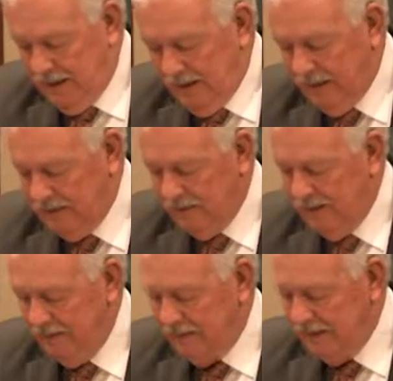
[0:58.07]
That's
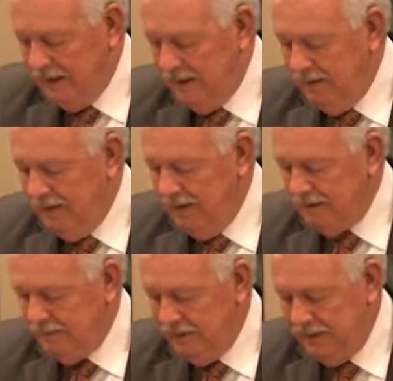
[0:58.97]
why I'm so glad our
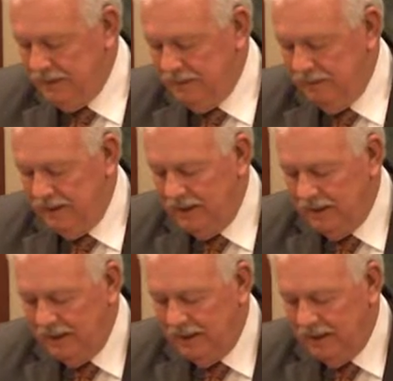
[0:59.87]
House Budget Committee
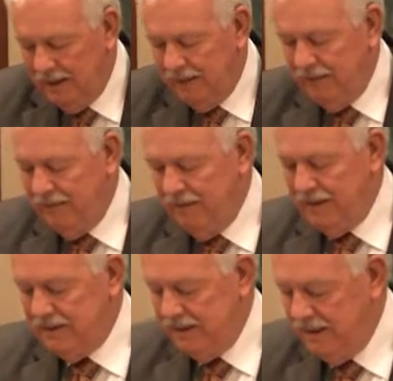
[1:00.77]
did a lot of
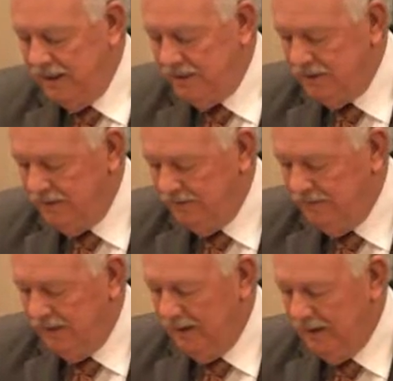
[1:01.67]
investigation and
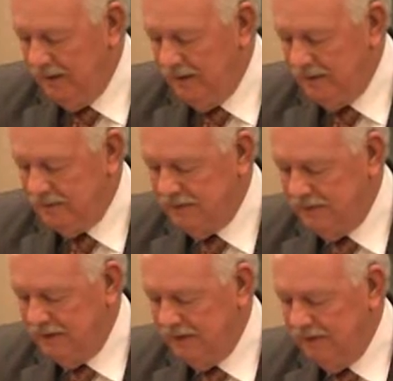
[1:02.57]
found areas of
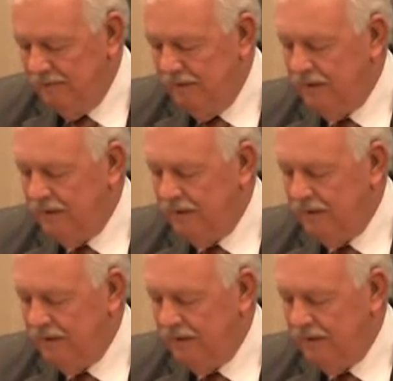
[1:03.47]
state government